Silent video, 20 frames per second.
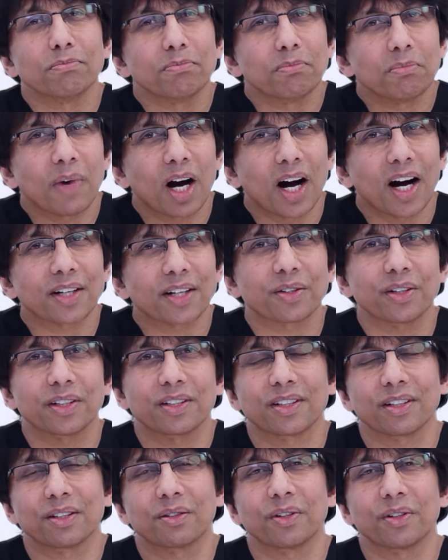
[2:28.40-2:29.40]

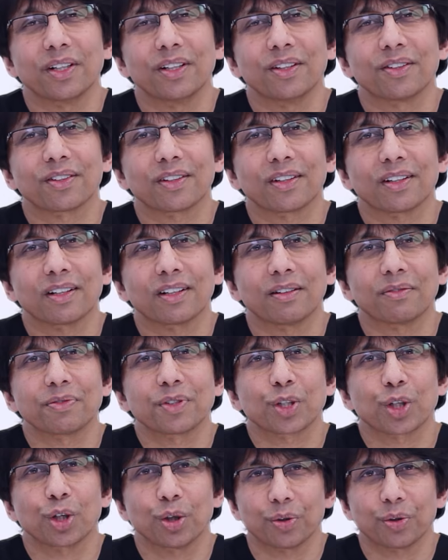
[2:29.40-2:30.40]
moderate degrees of
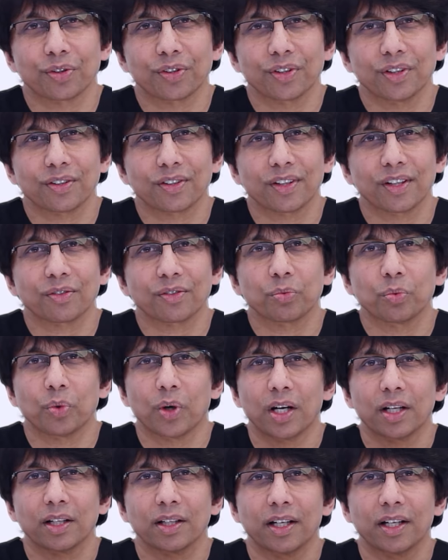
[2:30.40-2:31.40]
ptosis as
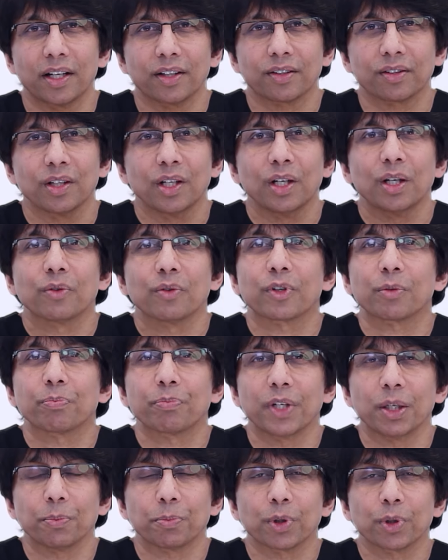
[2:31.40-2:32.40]
well as for
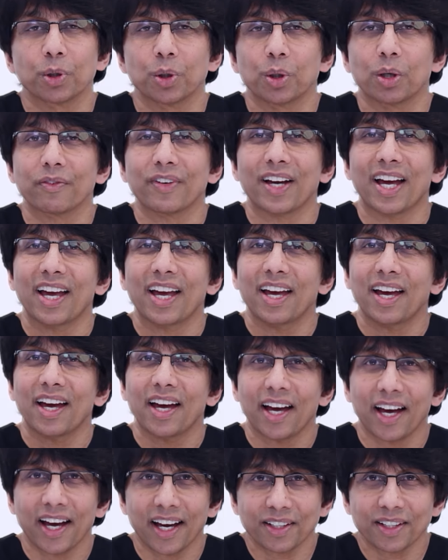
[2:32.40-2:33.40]
people who have
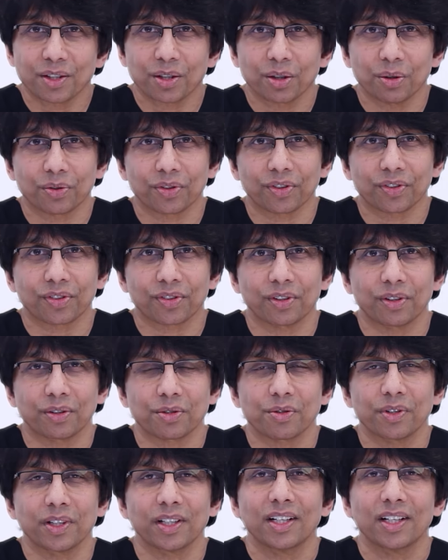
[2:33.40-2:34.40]
had ptosis
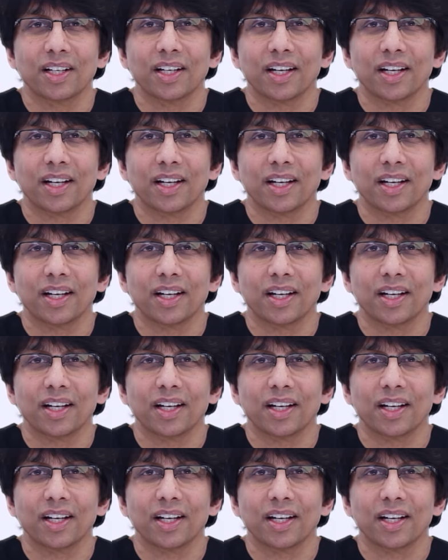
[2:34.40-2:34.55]
surgery